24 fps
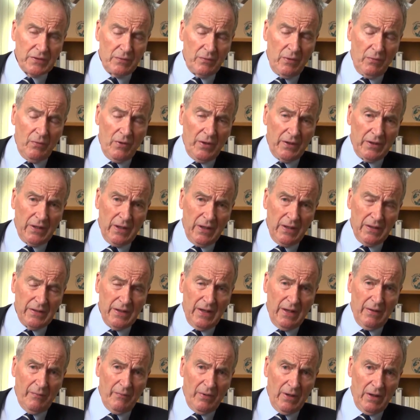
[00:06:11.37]
and we want to get it
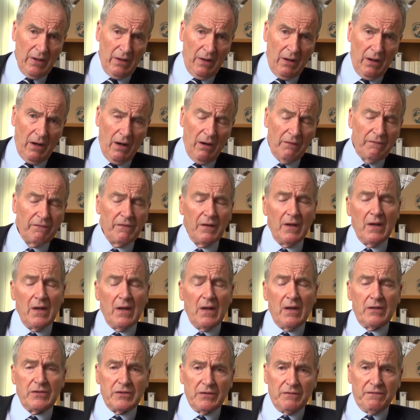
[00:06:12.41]
down by
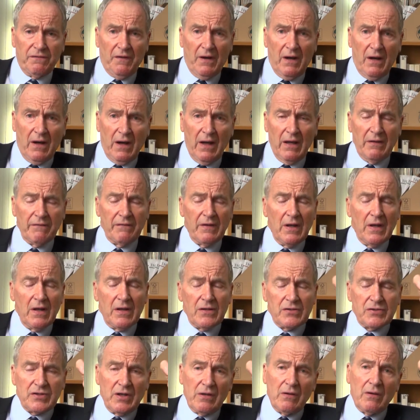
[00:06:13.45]
half to 5.
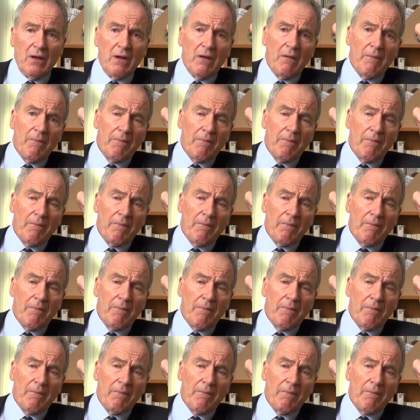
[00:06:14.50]
So